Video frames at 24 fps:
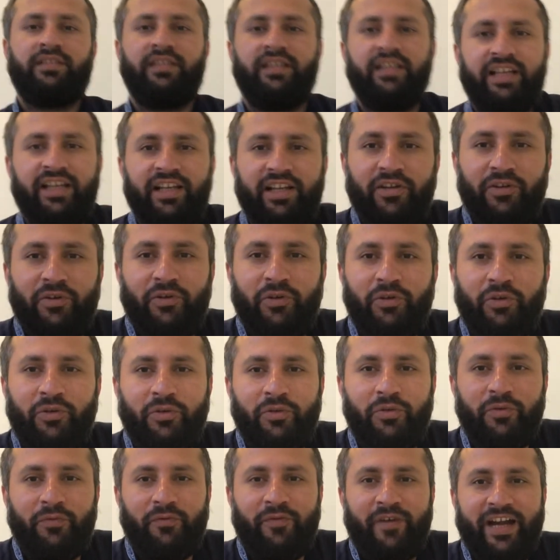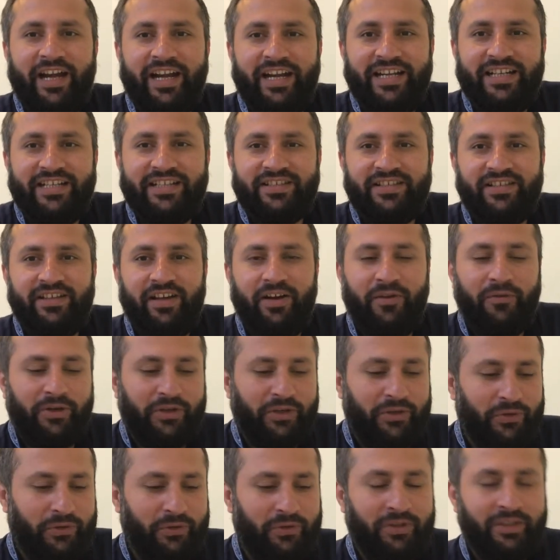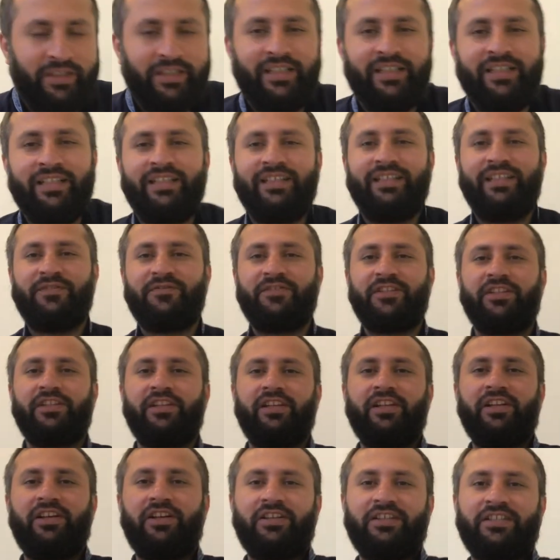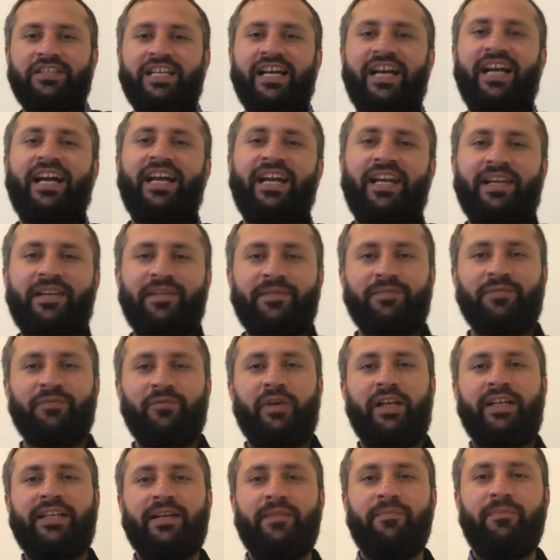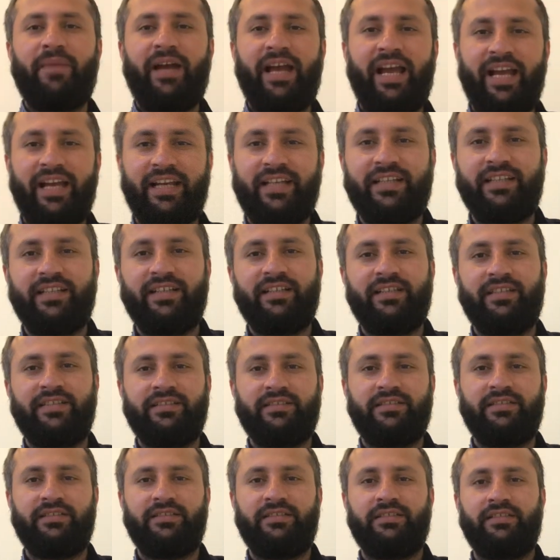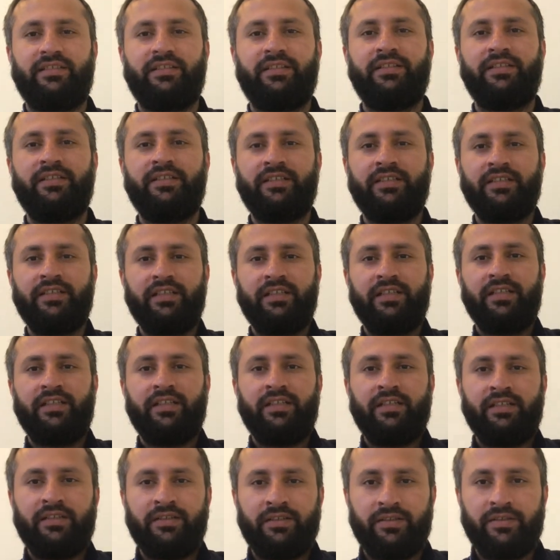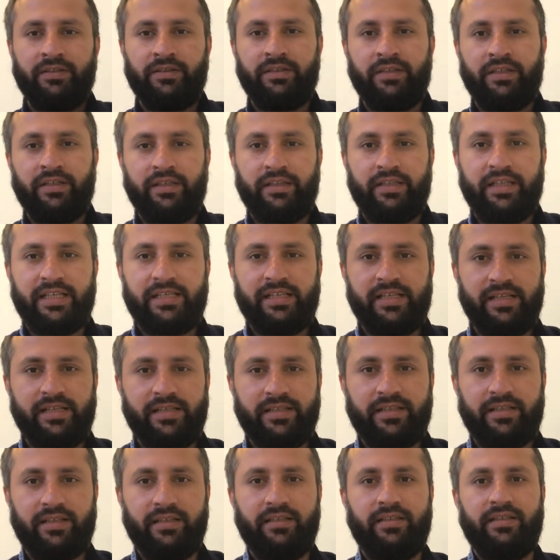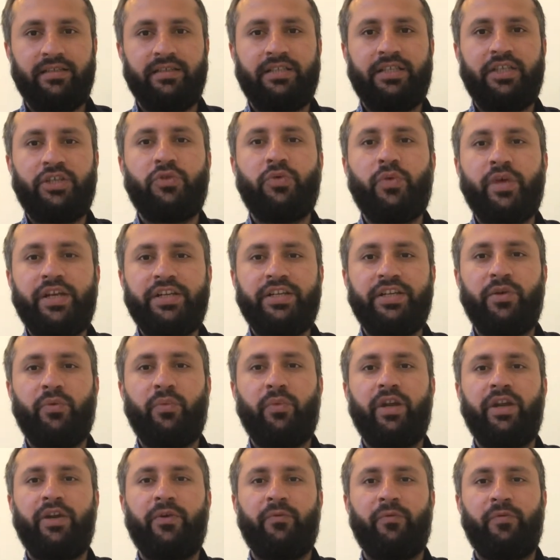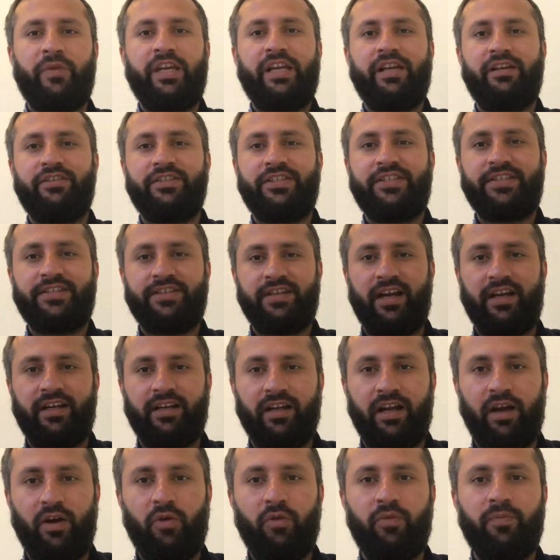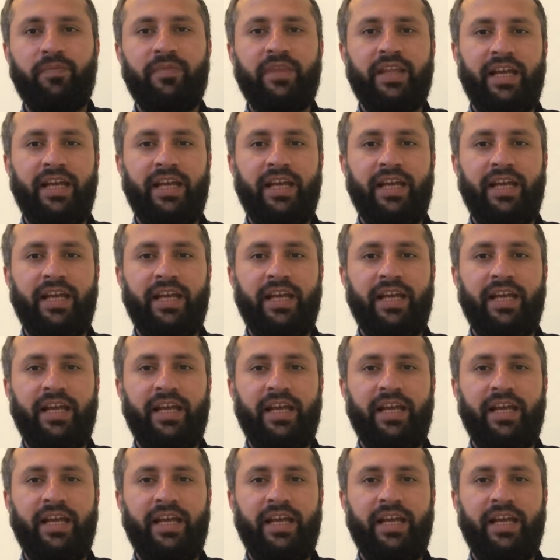Hello friends, how are you? After the long time, welcome back. And this is the situation where we are stuck now.